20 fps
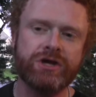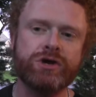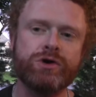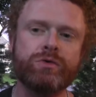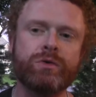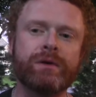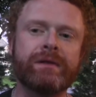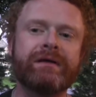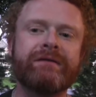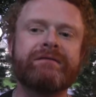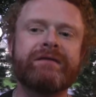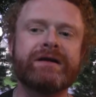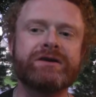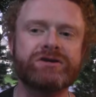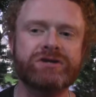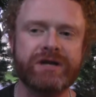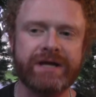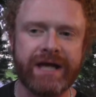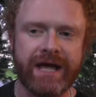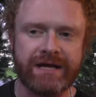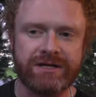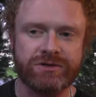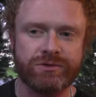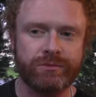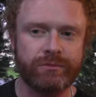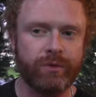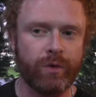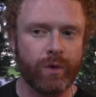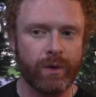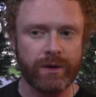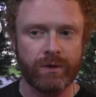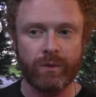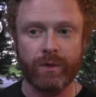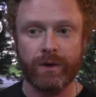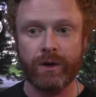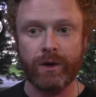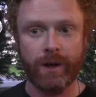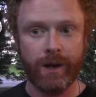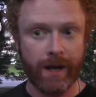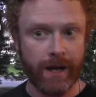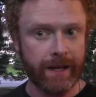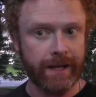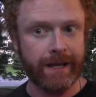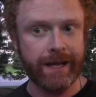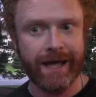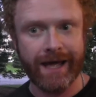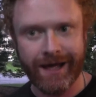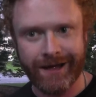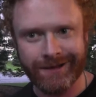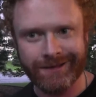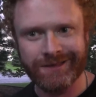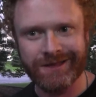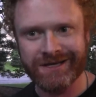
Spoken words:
you will eventually get to a point where you're like, yeah,